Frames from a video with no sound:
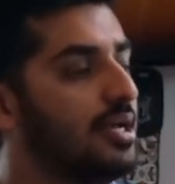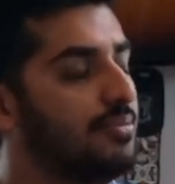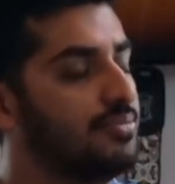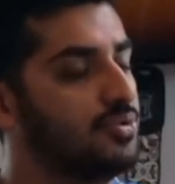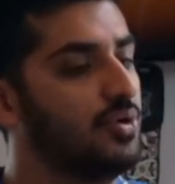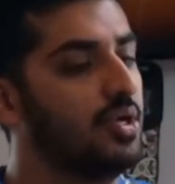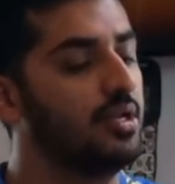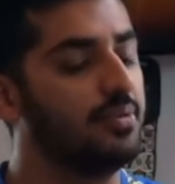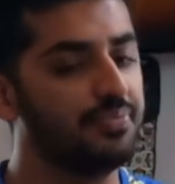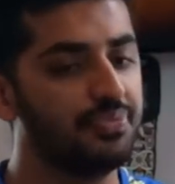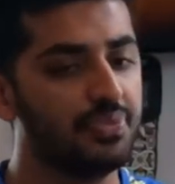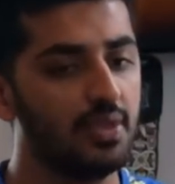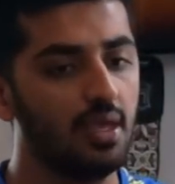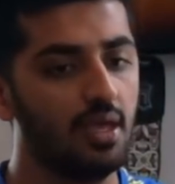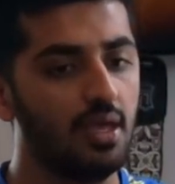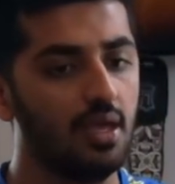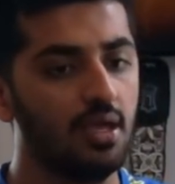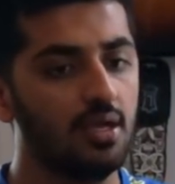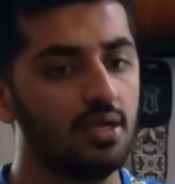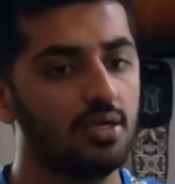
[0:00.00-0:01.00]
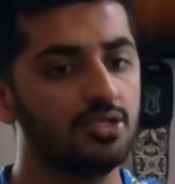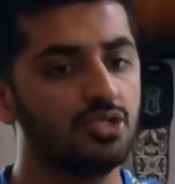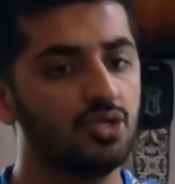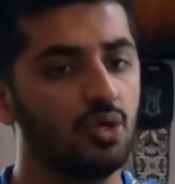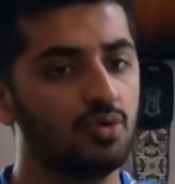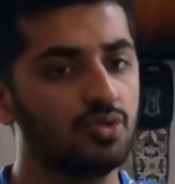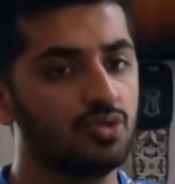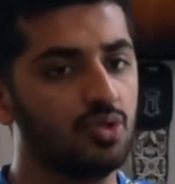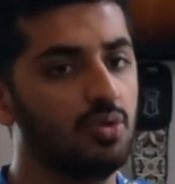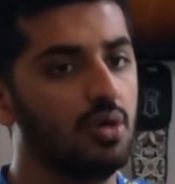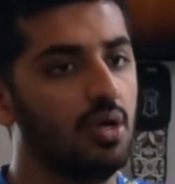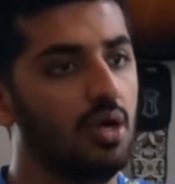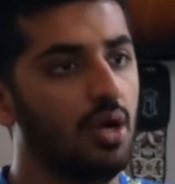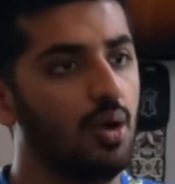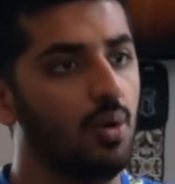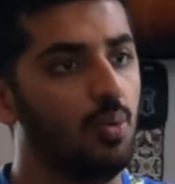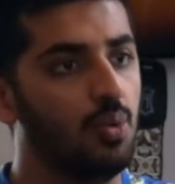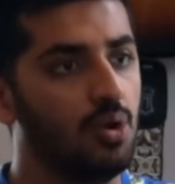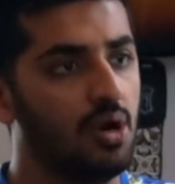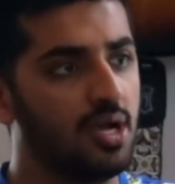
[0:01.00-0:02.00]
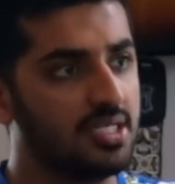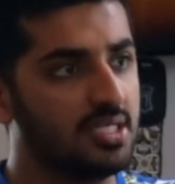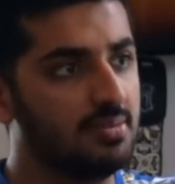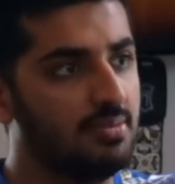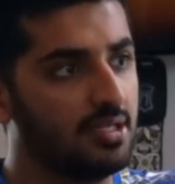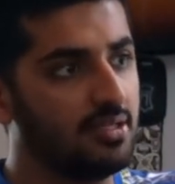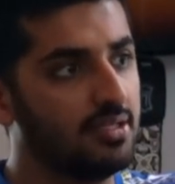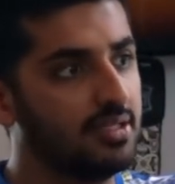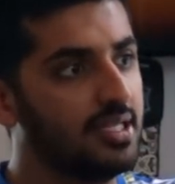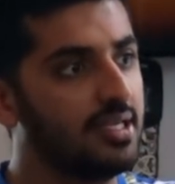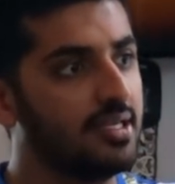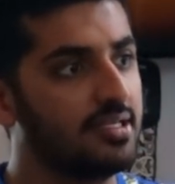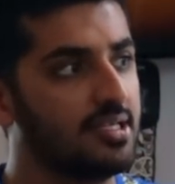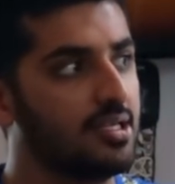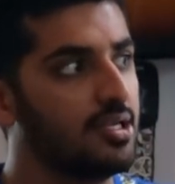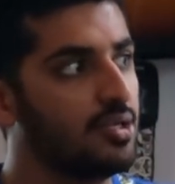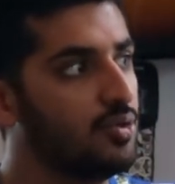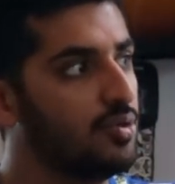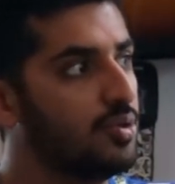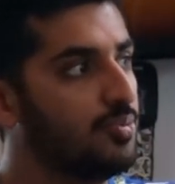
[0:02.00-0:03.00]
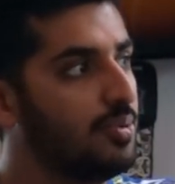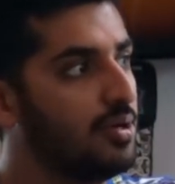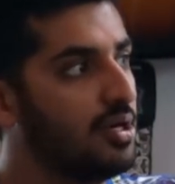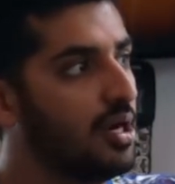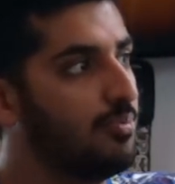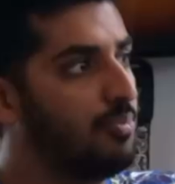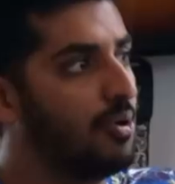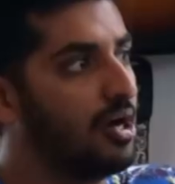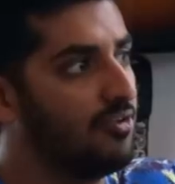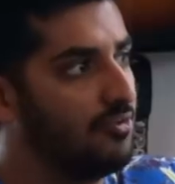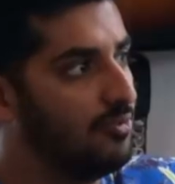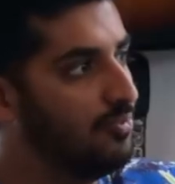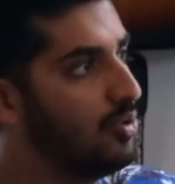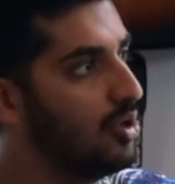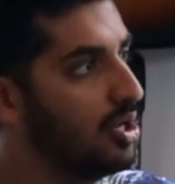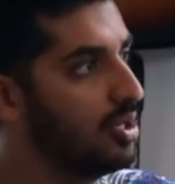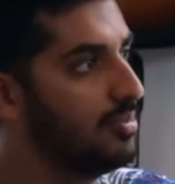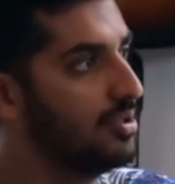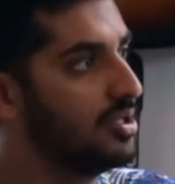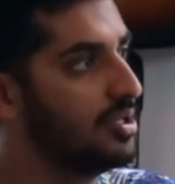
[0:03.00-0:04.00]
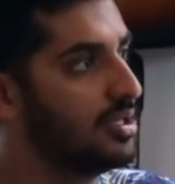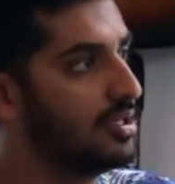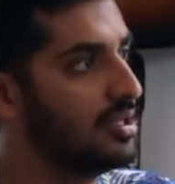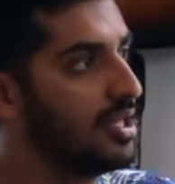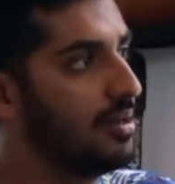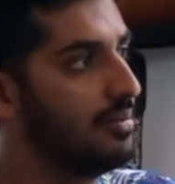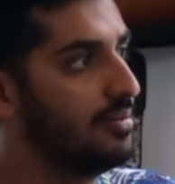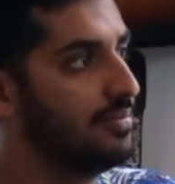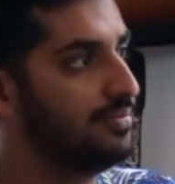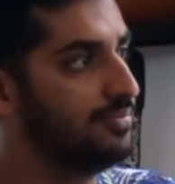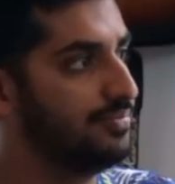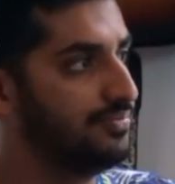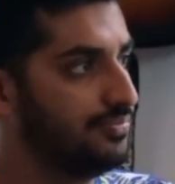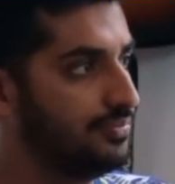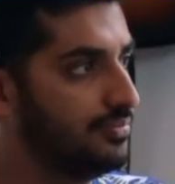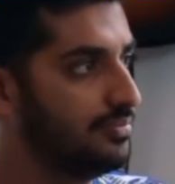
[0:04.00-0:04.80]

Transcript: Paradigms, right? So what are some other things that you do apart from bodybuilding? That